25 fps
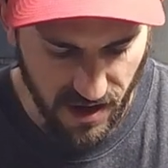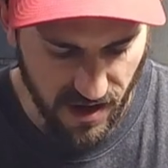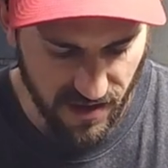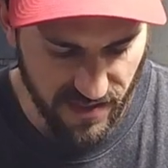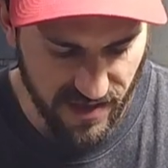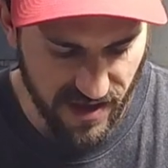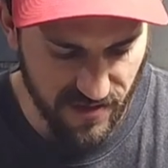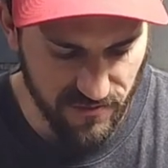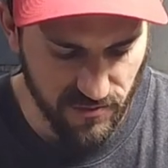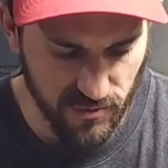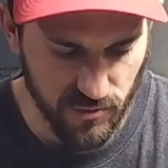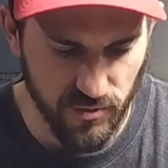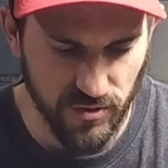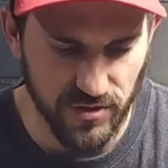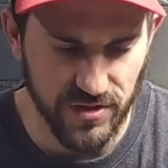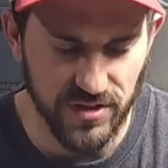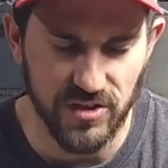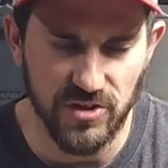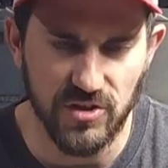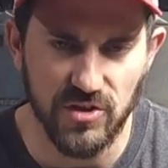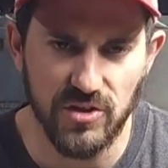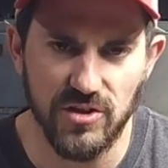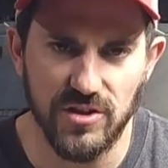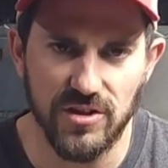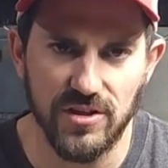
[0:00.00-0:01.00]
They have a
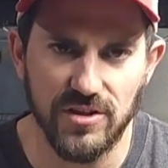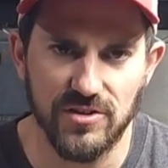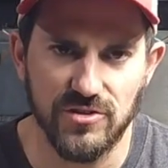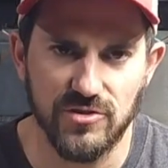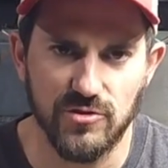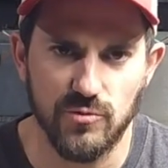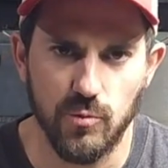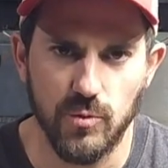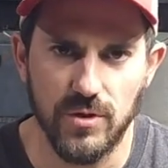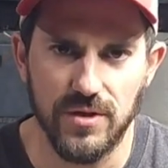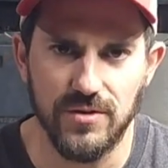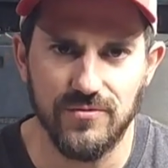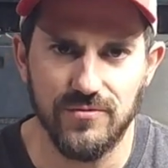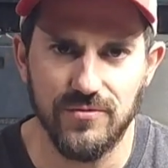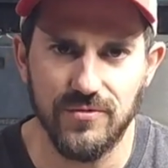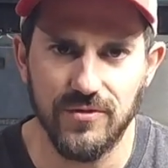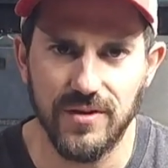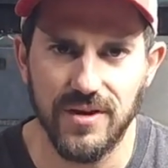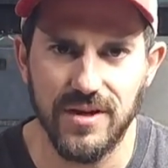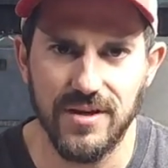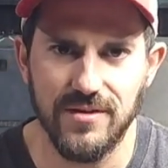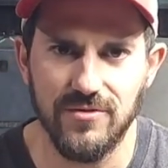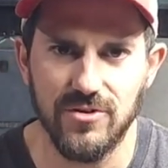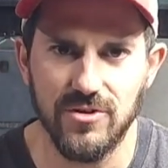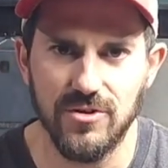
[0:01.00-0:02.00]
really good sweet
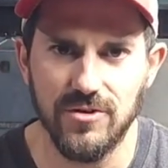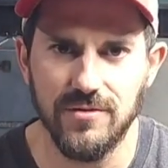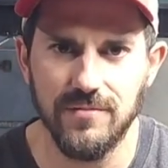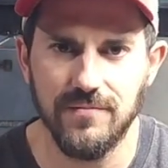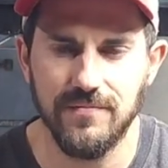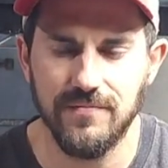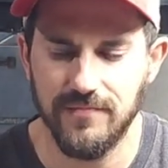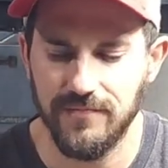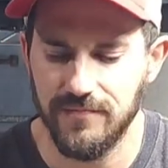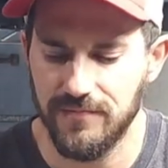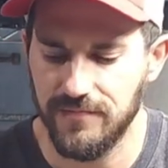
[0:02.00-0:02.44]
flavor.